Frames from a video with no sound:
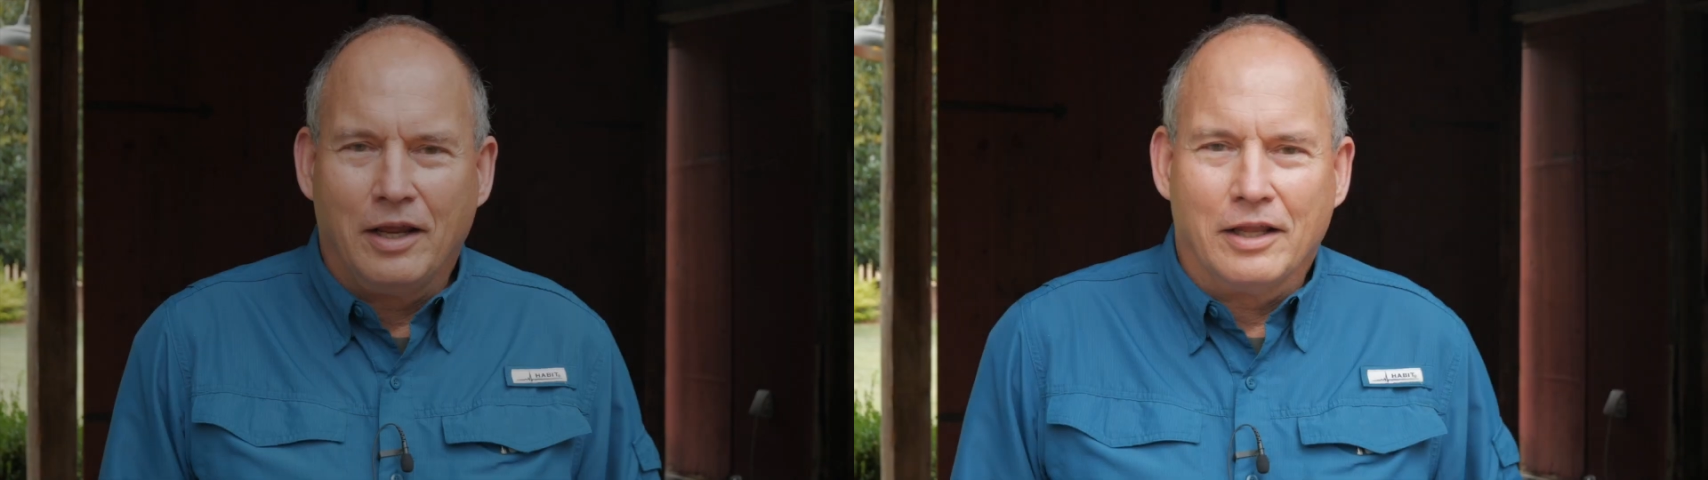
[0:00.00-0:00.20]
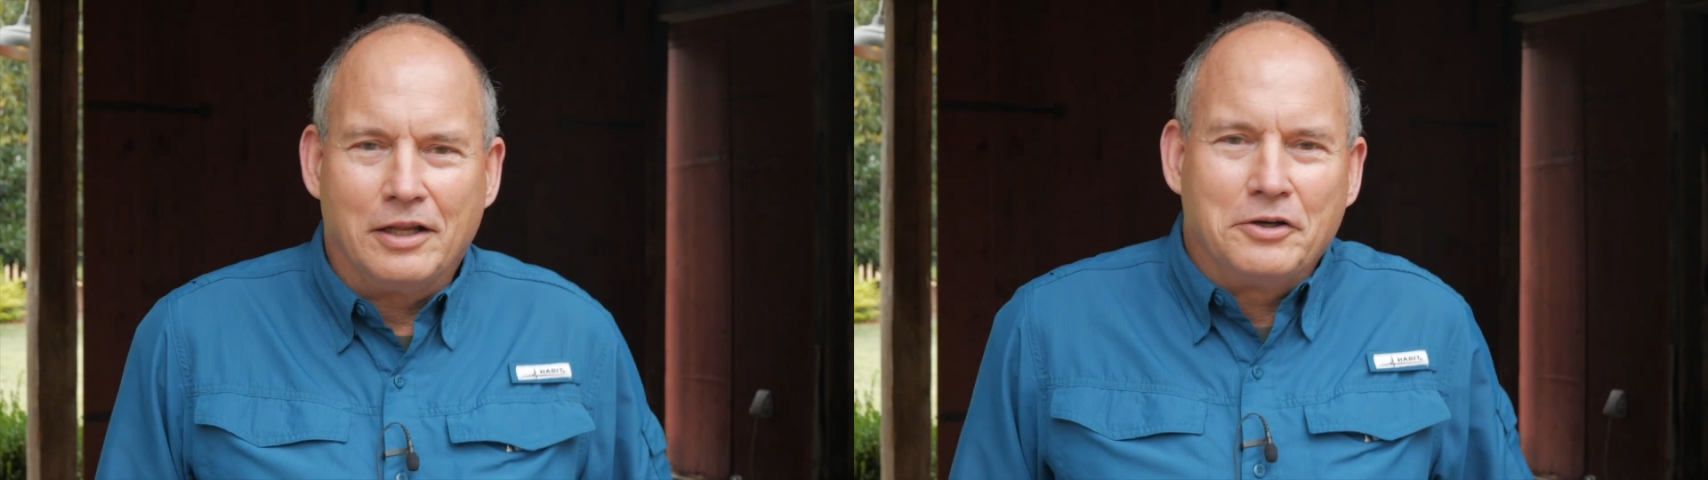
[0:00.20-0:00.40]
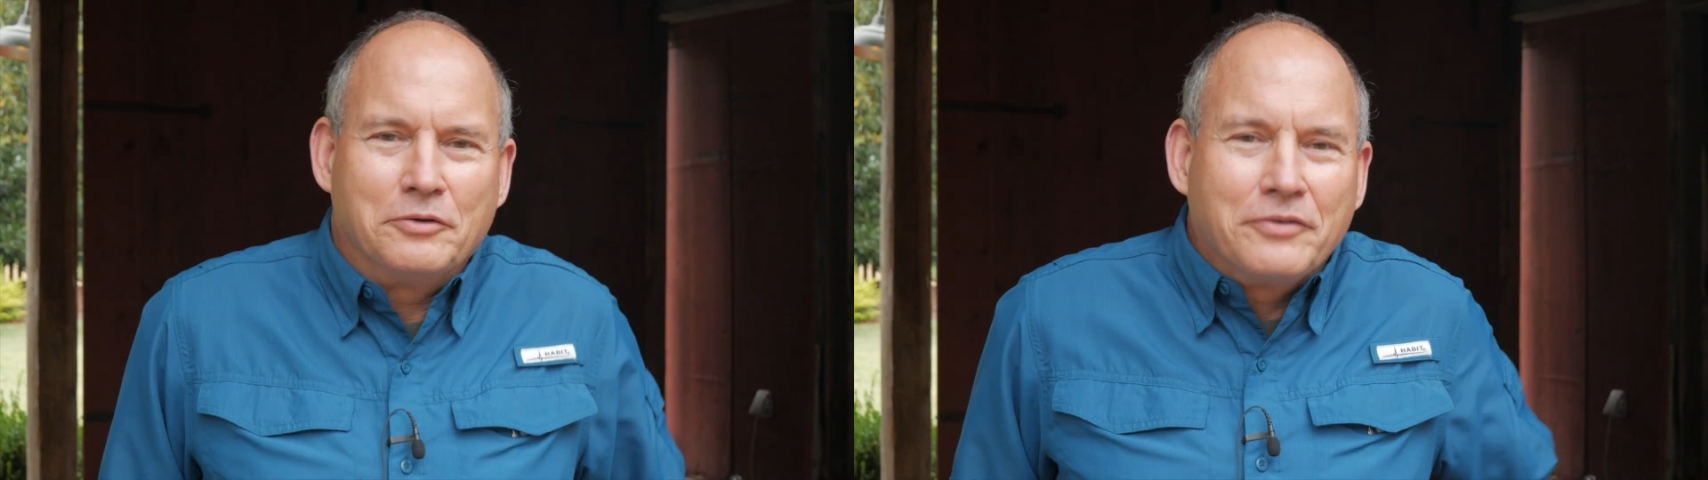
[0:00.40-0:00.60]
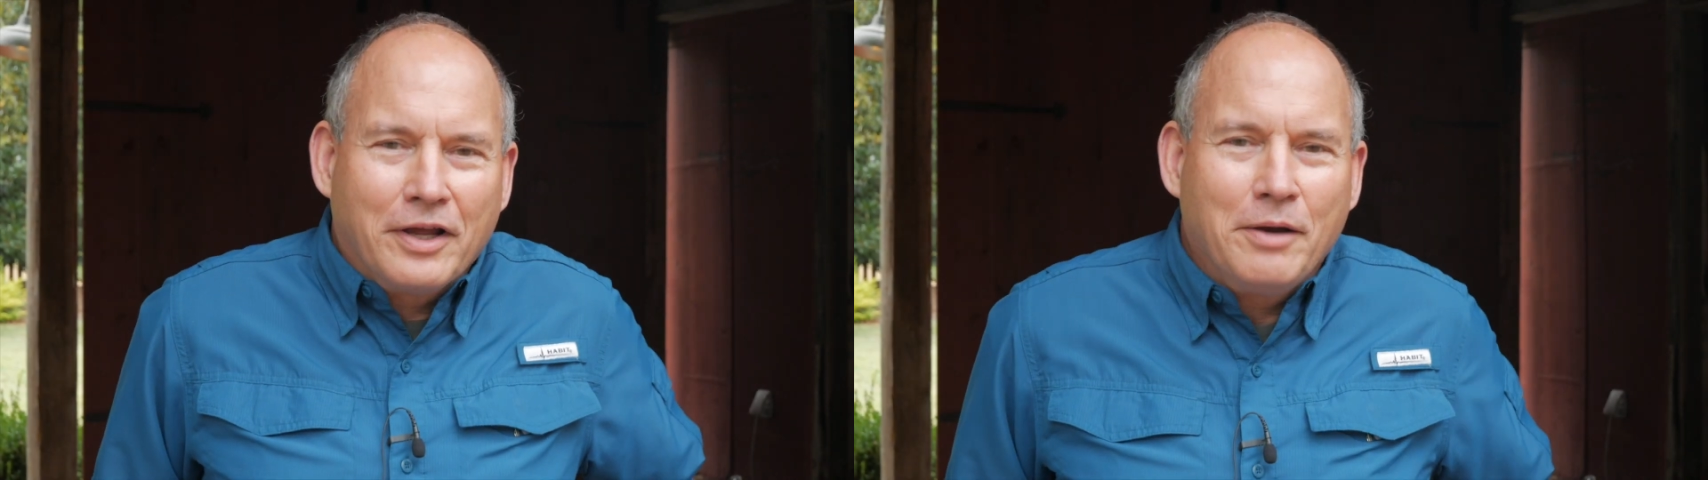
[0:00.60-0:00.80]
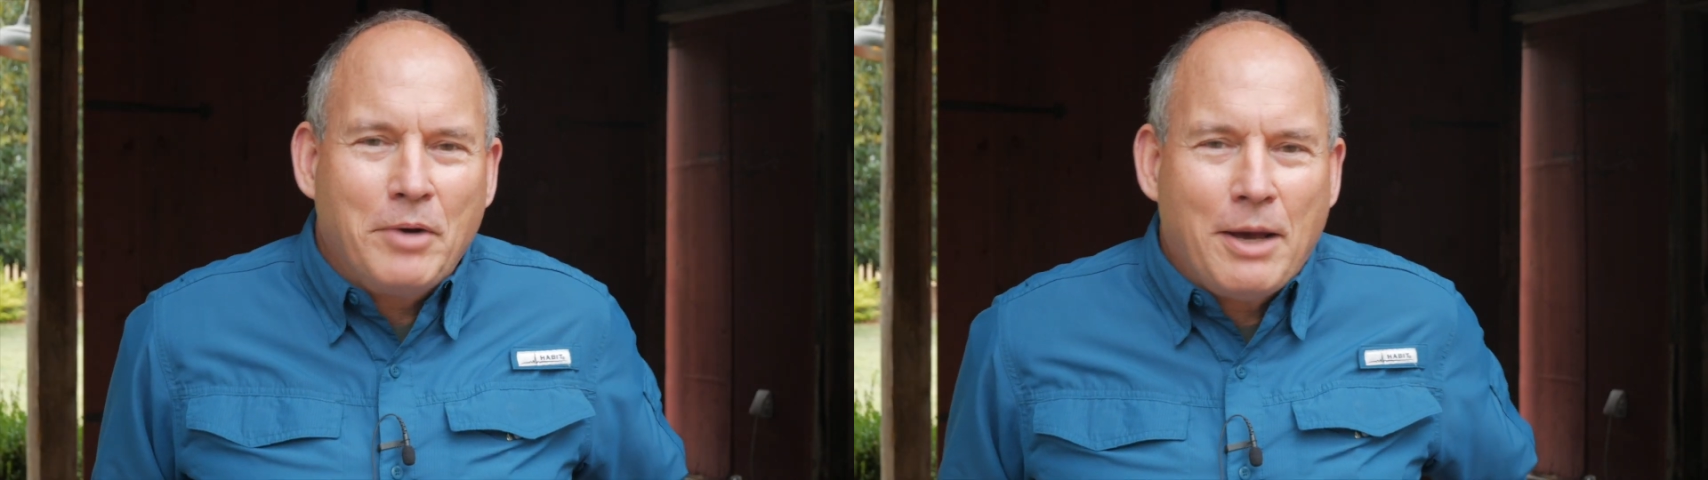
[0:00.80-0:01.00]
Hello,
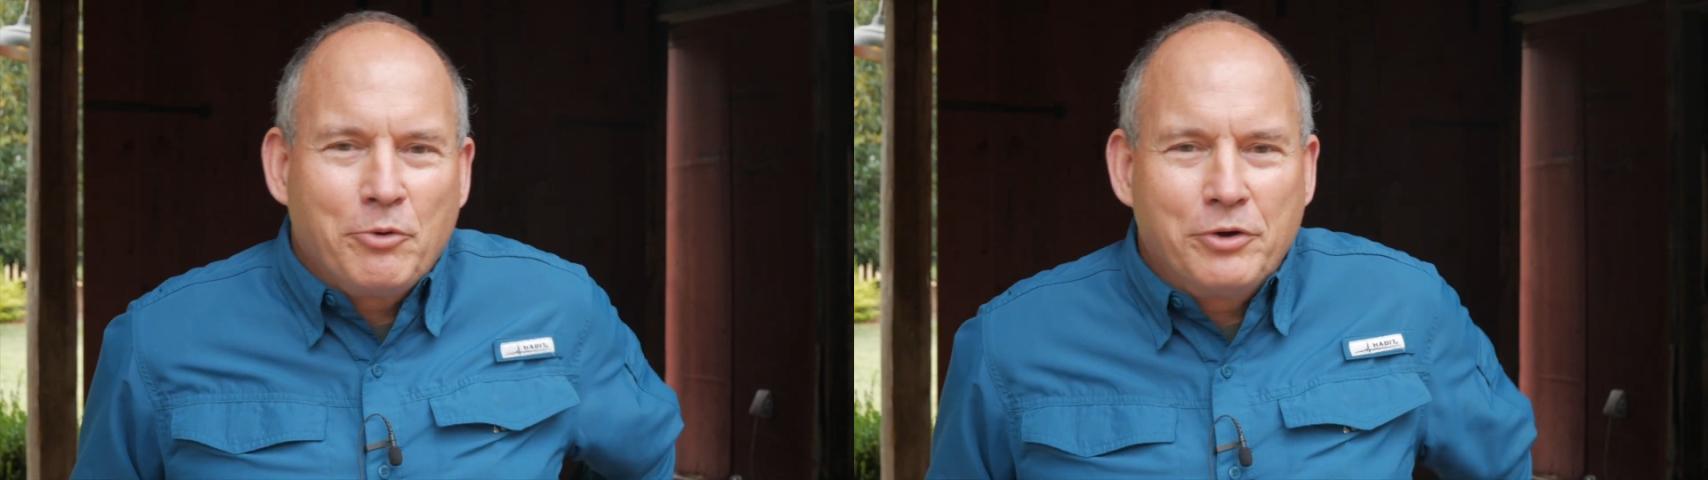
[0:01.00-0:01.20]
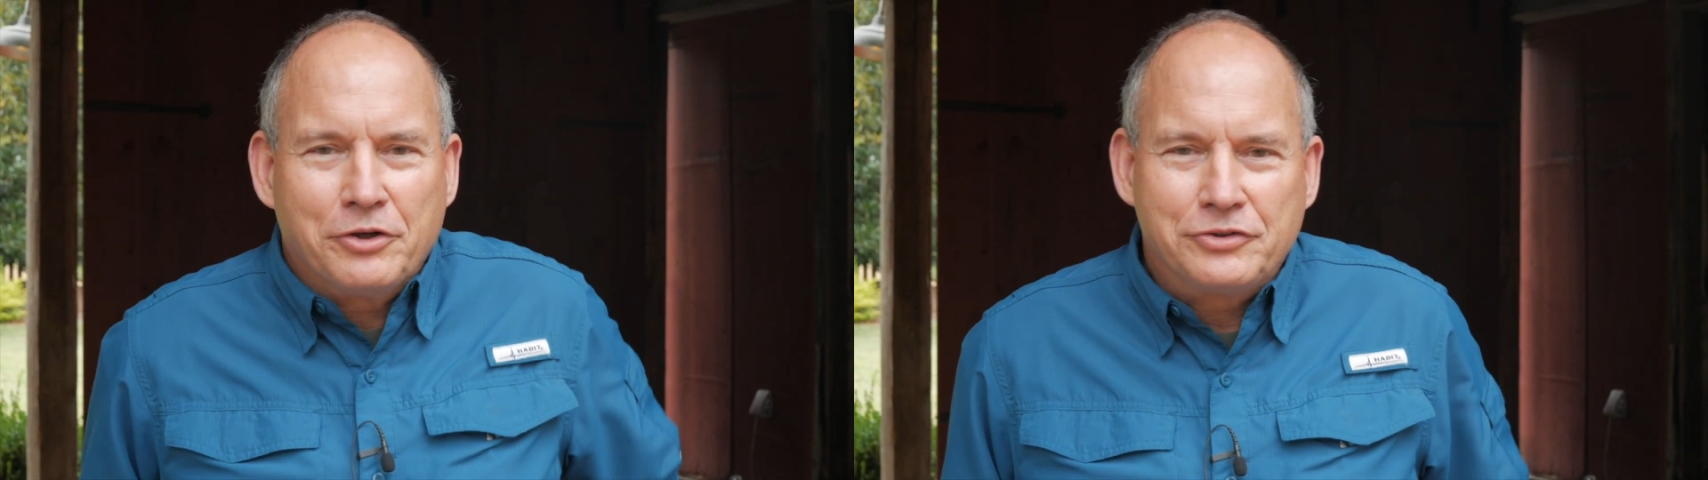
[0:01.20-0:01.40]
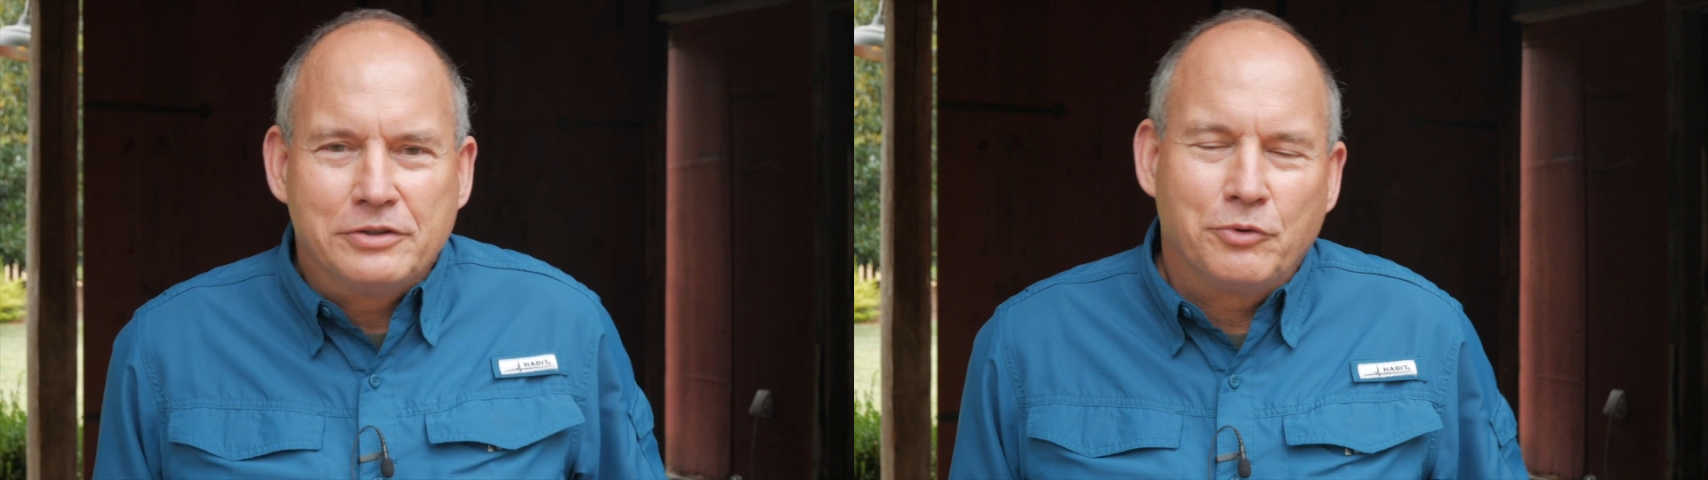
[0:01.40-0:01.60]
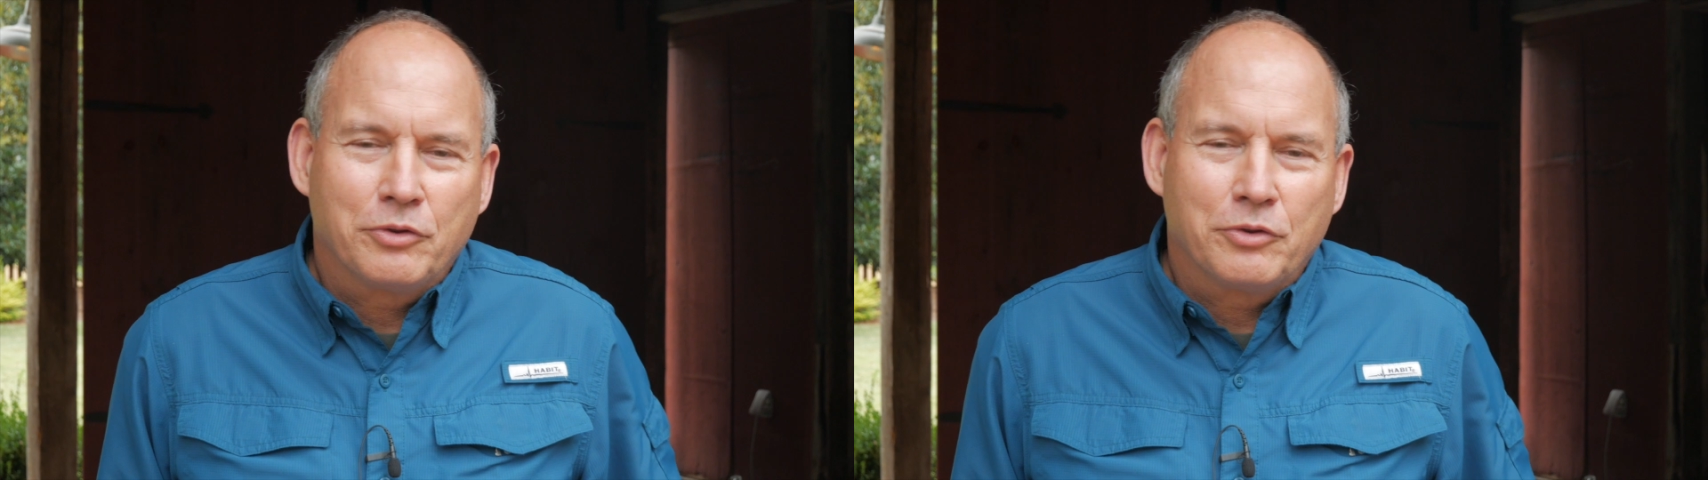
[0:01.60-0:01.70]
I'm Bobby Wilson